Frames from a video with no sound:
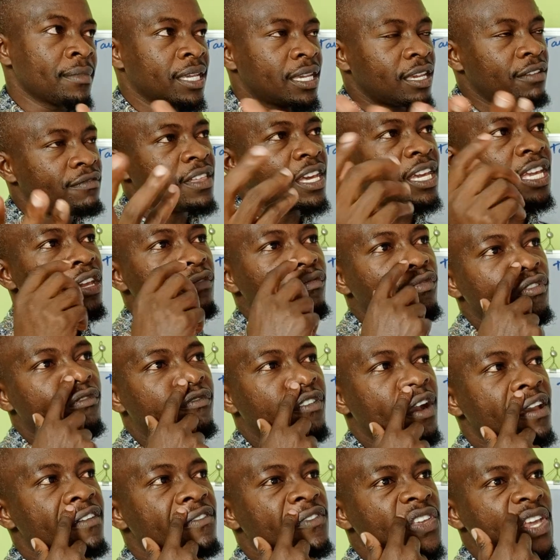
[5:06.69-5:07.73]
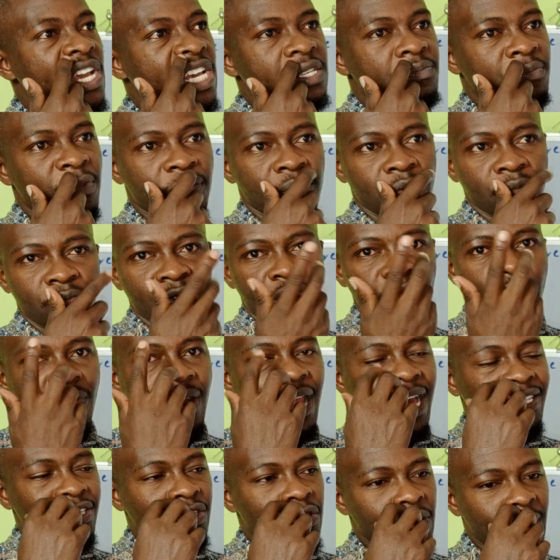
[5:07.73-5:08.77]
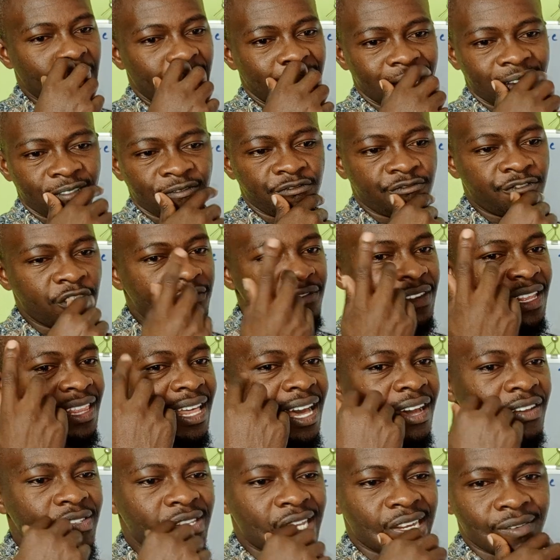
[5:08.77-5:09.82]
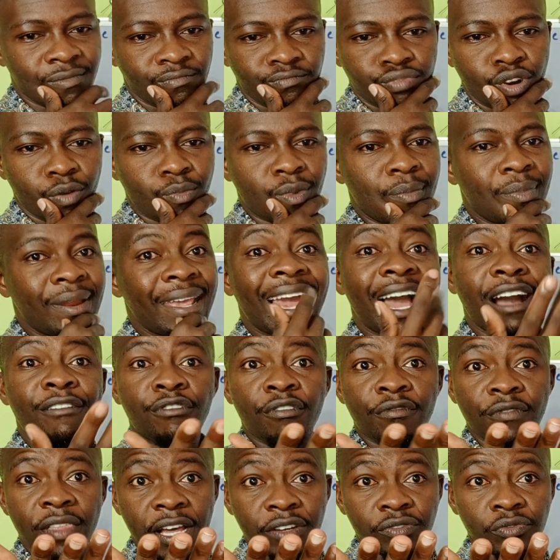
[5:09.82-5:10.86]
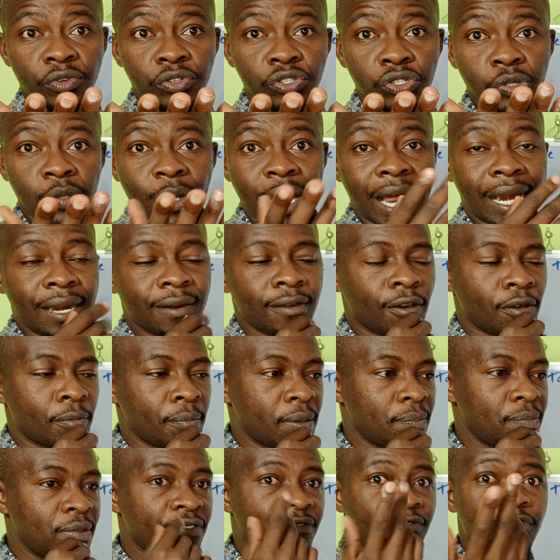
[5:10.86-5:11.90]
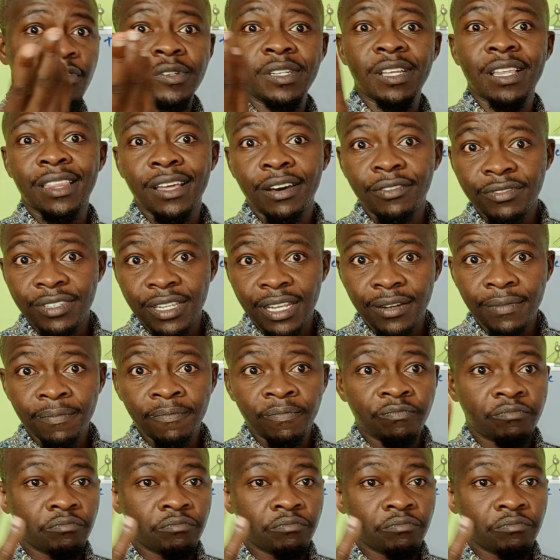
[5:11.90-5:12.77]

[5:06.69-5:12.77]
If they give you 5 years, maybe they will ask you like 50,000, probably half of that what you earn, or maybe 40,000.